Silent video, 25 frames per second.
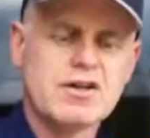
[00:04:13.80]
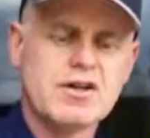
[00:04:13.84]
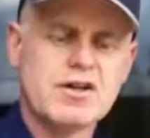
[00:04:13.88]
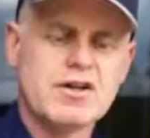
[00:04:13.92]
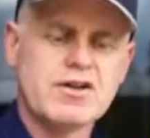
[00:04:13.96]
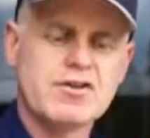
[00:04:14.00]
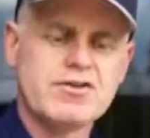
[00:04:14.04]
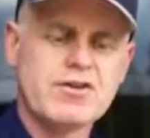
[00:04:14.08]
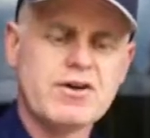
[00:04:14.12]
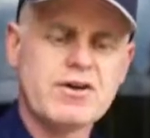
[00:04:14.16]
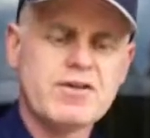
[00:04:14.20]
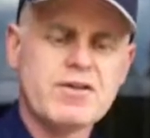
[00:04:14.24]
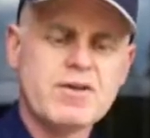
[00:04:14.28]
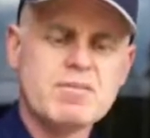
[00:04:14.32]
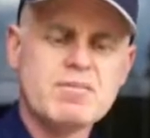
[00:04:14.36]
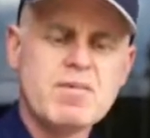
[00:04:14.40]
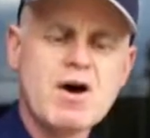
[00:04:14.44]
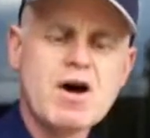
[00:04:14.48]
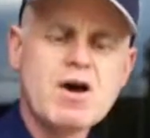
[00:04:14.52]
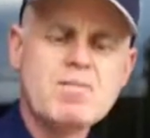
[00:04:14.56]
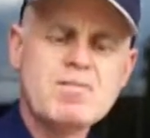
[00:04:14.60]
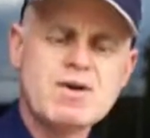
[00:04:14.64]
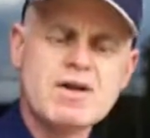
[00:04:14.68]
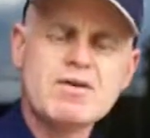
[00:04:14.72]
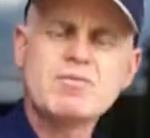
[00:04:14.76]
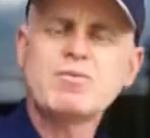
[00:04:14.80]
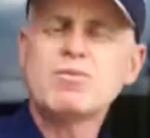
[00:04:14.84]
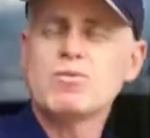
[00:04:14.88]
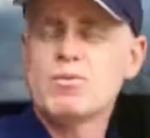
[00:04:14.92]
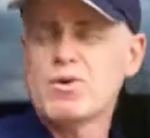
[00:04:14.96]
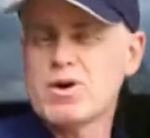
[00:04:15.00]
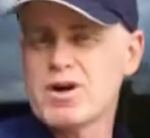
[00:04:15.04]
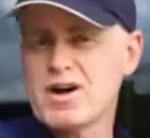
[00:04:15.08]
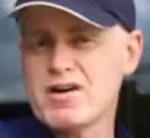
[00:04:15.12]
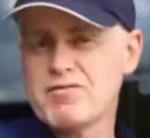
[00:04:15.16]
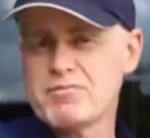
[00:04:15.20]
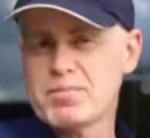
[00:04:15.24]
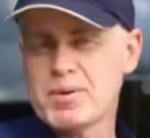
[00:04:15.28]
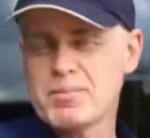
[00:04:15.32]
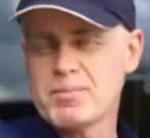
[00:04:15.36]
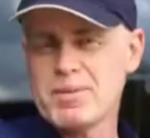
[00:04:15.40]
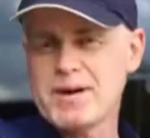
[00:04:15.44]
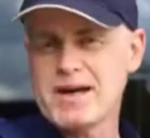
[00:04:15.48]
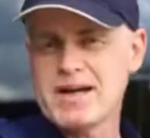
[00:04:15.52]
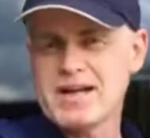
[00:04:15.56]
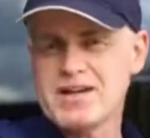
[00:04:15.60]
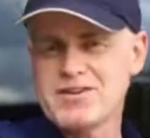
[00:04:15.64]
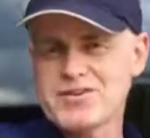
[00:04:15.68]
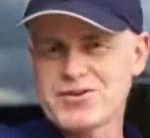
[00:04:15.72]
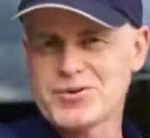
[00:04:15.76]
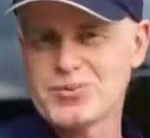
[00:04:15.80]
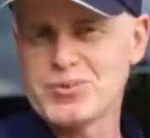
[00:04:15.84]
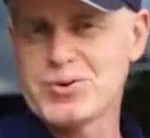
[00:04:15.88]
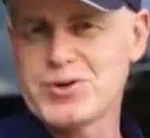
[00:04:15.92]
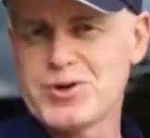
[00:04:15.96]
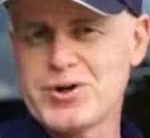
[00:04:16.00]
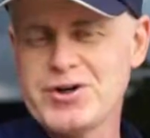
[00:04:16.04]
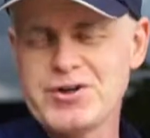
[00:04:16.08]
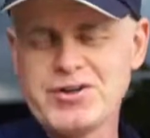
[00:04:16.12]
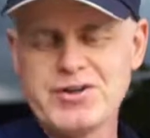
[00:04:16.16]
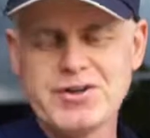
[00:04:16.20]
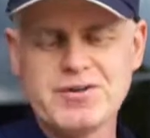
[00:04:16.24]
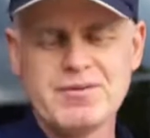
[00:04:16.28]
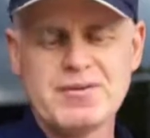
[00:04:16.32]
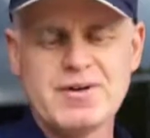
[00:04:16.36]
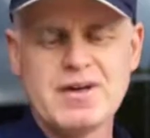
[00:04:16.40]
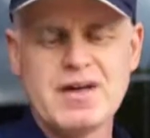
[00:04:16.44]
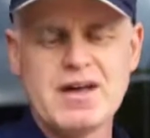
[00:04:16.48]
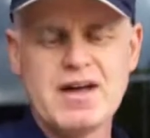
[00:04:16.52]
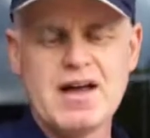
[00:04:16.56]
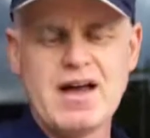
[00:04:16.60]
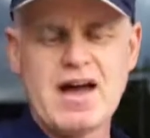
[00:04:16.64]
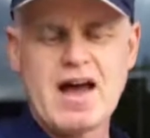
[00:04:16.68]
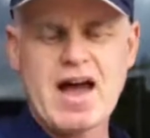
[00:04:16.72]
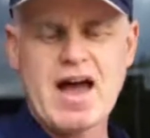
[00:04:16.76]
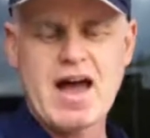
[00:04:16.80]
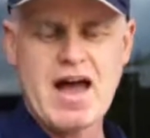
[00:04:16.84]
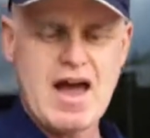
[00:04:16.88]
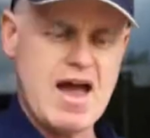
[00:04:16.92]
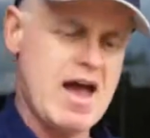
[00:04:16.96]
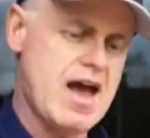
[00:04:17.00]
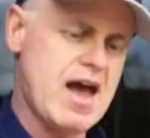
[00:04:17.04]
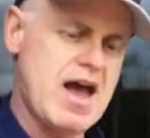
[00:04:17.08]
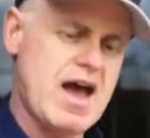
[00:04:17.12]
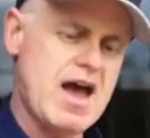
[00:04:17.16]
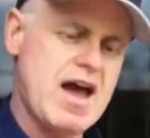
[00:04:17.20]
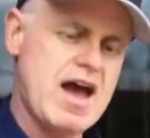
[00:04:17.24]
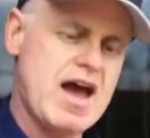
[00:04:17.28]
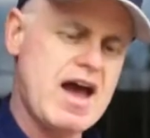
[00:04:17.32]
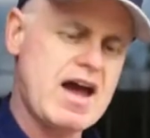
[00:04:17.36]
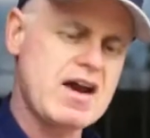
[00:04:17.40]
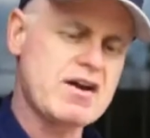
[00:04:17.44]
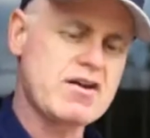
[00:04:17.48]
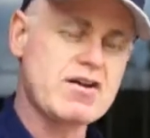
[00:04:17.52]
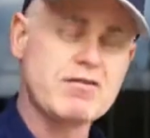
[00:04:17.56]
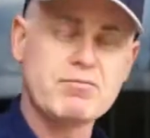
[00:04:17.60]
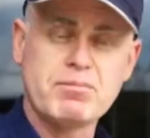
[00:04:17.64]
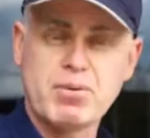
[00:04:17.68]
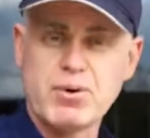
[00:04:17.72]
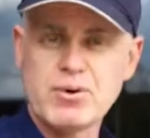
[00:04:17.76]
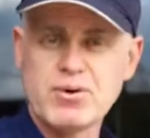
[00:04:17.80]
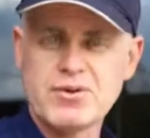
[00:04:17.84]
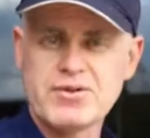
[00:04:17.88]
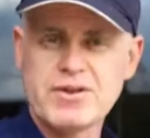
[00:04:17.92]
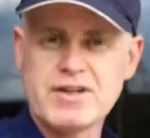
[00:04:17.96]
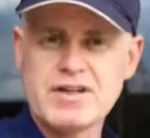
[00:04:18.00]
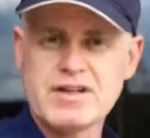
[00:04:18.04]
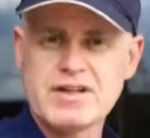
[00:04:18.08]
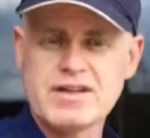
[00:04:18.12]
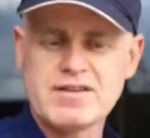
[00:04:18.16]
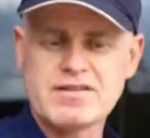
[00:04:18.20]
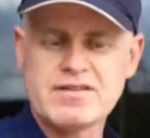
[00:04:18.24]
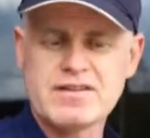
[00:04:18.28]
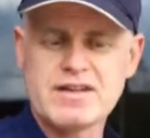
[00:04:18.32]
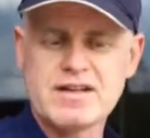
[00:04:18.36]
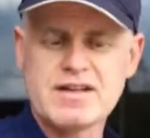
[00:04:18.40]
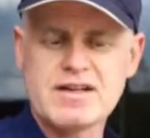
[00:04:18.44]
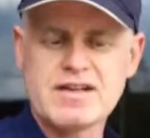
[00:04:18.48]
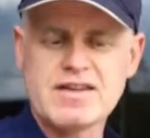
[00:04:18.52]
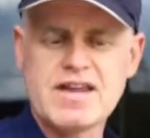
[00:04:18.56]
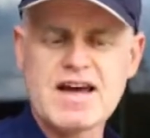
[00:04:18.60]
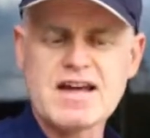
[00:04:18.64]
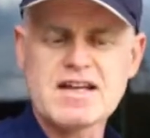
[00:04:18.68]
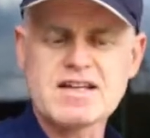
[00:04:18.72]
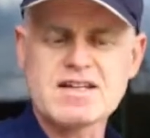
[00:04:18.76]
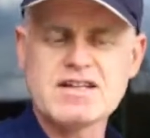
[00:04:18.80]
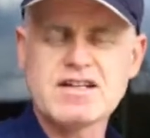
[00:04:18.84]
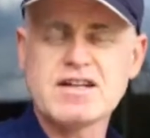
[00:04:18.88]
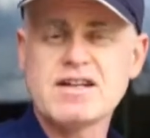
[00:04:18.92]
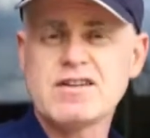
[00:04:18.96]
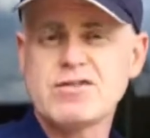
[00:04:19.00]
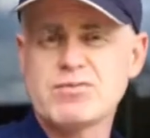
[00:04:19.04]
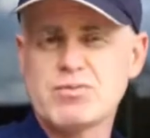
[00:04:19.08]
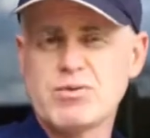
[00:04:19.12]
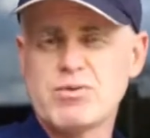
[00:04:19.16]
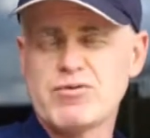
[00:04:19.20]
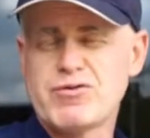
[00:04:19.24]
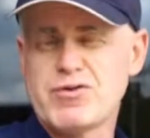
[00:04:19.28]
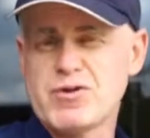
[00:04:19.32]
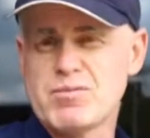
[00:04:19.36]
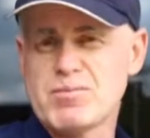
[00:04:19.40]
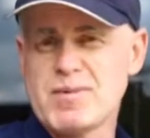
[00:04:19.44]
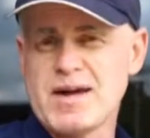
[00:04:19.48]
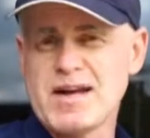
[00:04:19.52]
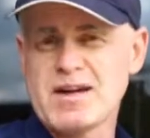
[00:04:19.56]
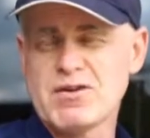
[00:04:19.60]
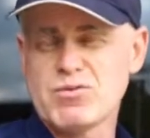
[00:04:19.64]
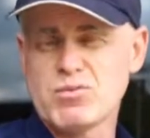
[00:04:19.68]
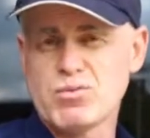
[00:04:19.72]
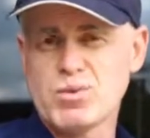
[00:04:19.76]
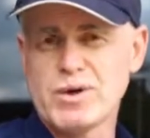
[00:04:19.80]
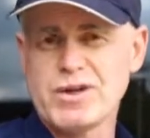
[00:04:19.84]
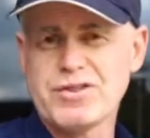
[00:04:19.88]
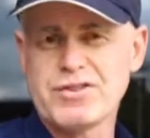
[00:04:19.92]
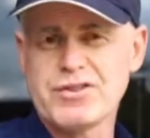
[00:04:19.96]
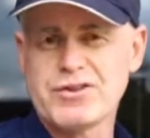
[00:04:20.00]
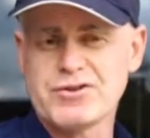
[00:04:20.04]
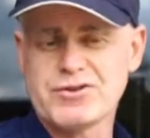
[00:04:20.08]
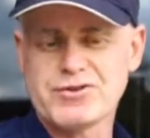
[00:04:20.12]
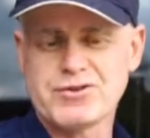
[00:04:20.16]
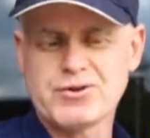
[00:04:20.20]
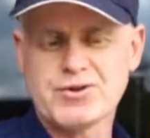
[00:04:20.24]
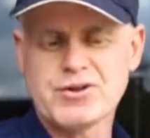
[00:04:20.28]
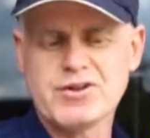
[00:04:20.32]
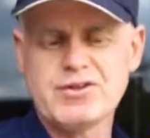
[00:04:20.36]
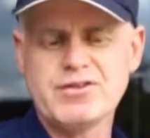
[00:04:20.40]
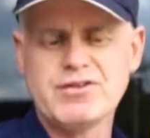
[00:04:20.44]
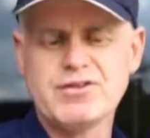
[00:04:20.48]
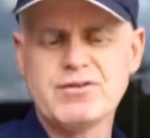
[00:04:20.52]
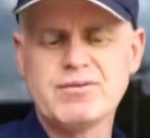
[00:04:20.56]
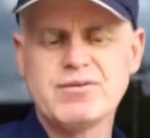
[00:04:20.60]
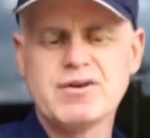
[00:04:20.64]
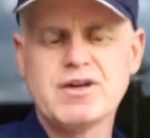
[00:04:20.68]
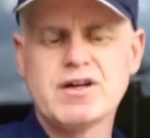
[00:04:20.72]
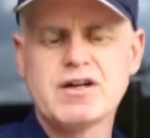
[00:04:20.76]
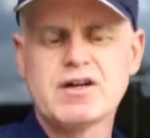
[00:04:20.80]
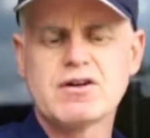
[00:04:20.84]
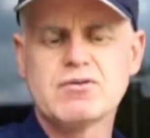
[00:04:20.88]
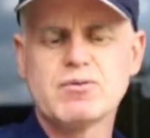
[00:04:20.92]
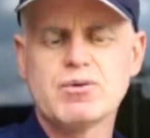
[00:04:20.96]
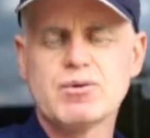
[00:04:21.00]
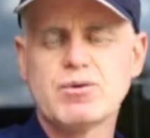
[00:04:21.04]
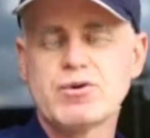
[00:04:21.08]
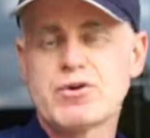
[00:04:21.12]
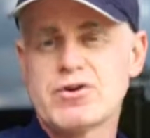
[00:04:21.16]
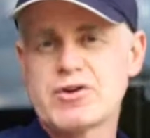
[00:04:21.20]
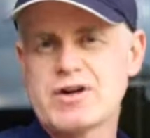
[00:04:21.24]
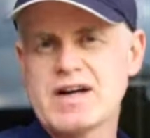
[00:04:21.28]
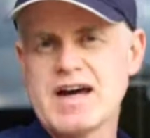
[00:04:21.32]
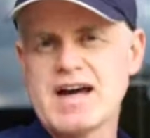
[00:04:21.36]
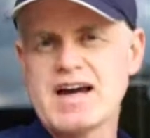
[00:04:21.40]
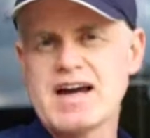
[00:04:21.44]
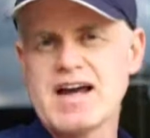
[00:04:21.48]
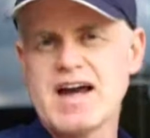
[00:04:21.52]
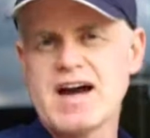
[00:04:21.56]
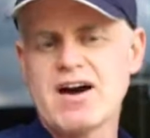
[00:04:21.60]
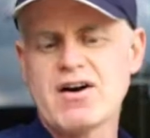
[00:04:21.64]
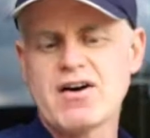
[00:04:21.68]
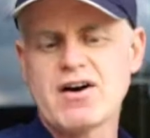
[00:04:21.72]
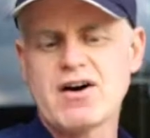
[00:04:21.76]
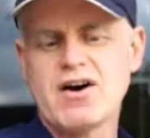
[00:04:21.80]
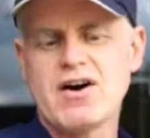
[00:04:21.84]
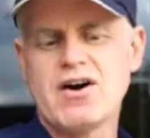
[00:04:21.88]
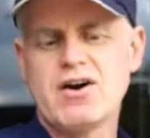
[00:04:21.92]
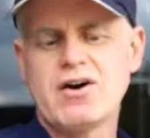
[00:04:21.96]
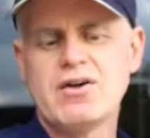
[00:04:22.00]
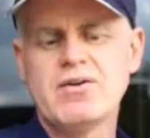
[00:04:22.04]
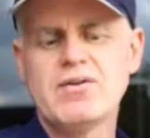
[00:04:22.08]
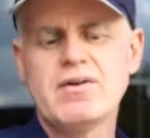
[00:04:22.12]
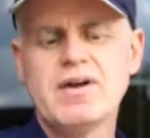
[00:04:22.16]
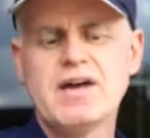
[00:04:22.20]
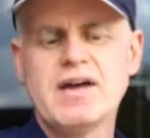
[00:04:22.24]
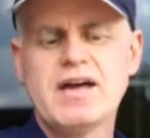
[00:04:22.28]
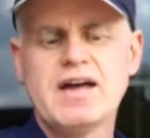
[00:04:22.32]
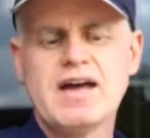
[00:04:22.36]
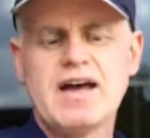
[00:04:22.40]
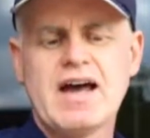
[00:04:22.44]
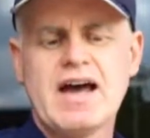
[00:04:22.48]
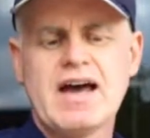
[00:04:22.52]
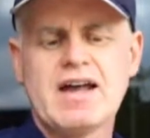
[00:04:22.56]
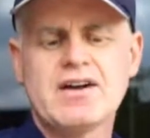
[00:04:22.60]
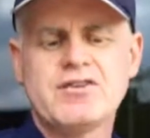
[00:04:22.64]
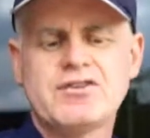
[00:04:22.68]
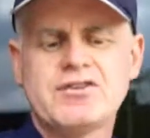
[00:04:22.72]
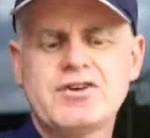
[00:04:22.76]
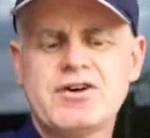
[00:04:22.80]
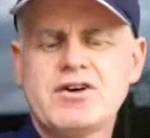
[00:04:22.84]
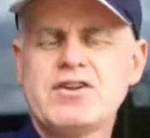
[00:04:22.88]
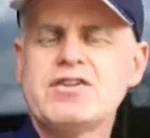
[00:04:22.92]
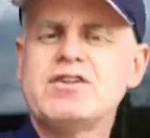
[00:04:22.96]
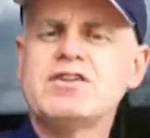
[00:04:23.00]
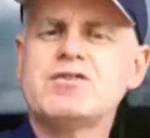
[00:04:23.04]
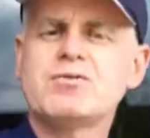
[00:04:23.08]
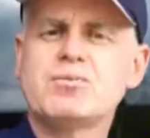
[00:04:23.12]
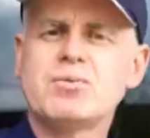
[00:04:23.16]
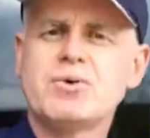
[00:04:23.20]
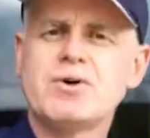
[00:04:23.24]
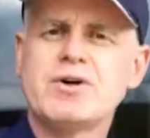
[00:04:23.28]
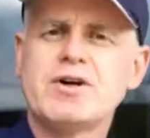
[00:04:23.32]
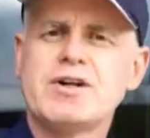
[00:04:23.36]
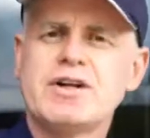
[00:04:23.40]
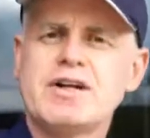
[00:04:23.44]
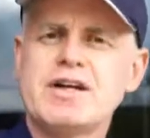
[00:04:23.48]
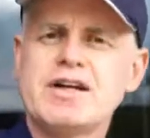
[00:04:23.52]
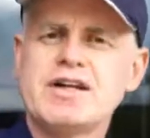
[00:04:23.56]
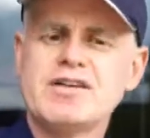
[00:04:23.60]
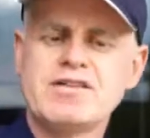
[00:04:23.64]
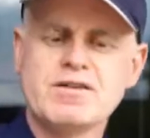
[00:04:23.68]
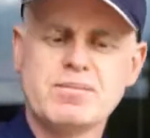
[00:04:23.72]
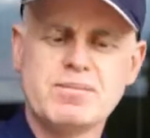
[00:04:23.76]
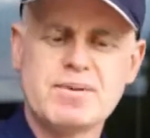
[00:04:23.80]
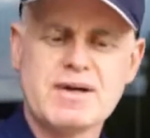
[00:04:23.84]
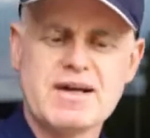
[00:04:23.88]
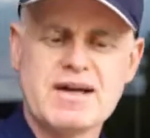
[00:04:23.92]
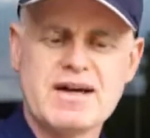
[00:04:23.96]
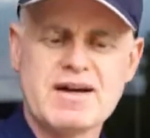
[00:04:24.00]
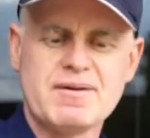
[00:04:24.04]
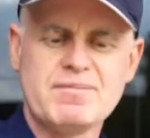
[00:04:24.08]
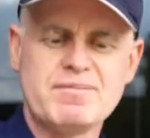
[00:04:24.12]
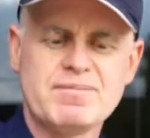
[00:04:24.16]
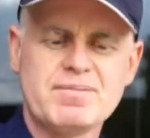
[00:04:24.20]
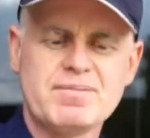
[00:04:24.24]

So at the moment what I've prepared is a wort, and I've poured the yeast in. That yeast will ferment with the sugars, will create alcohol and turn this wort into beer.